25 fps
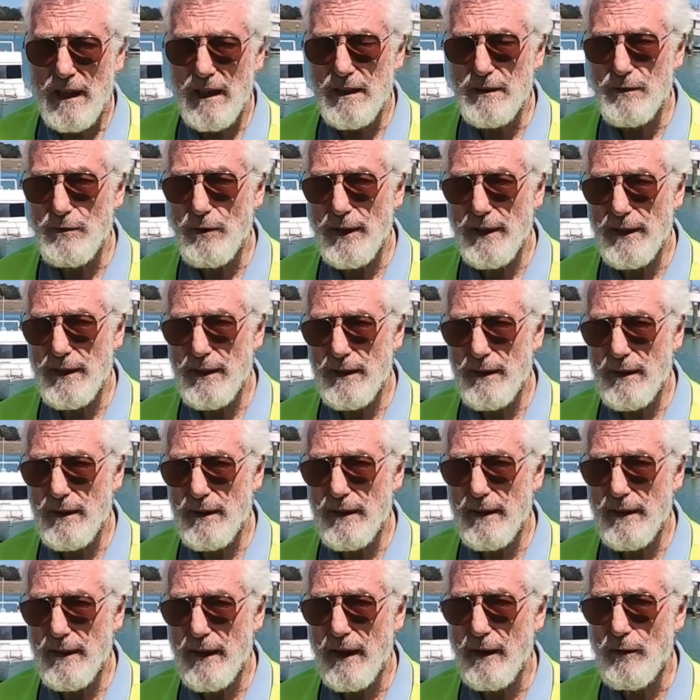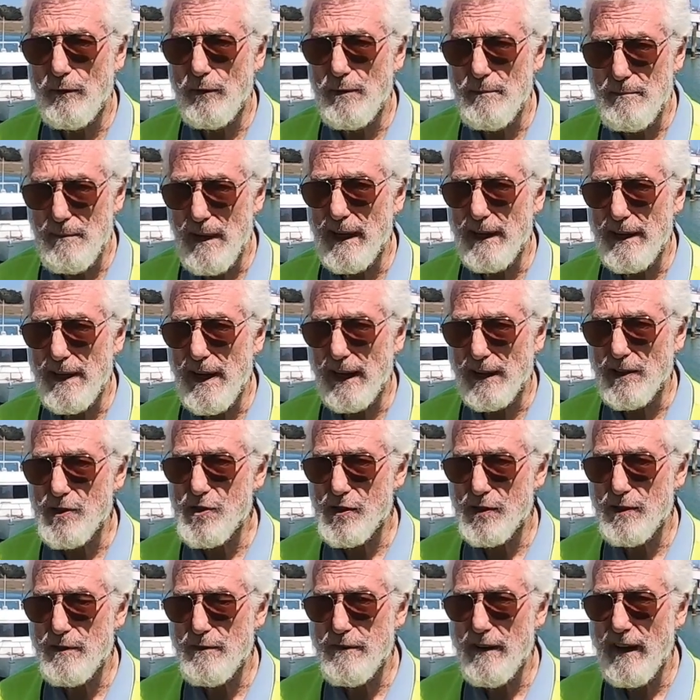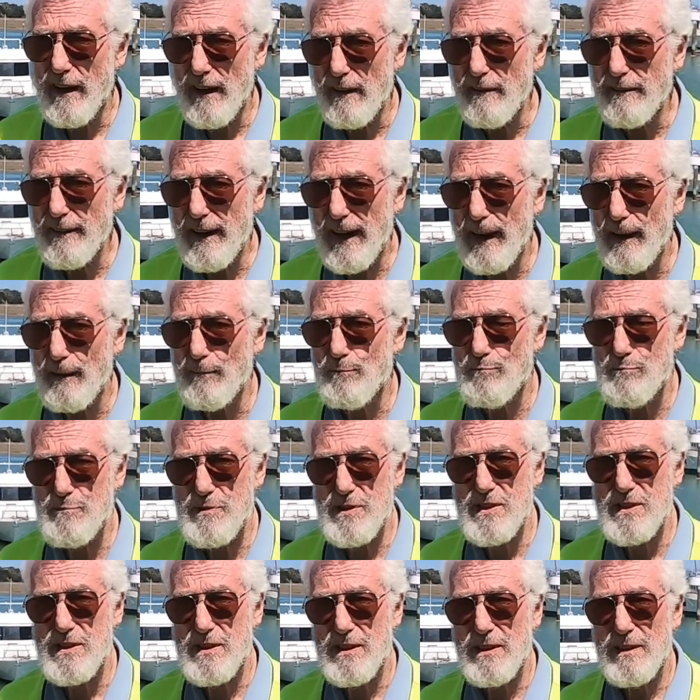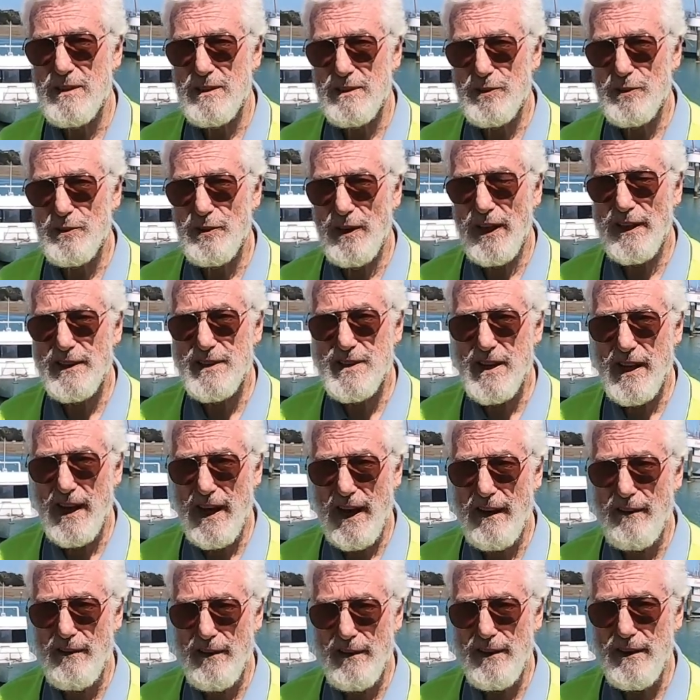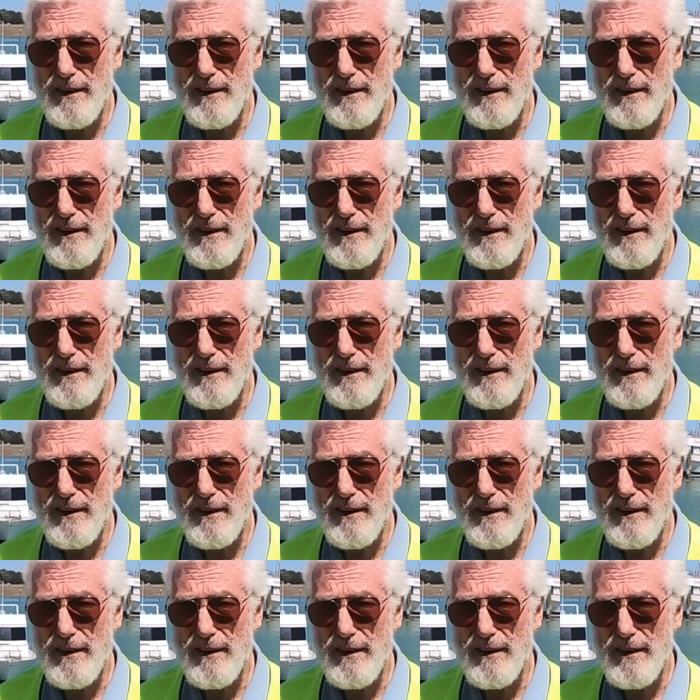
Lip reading: And we made actually 5 camps. We had to carry.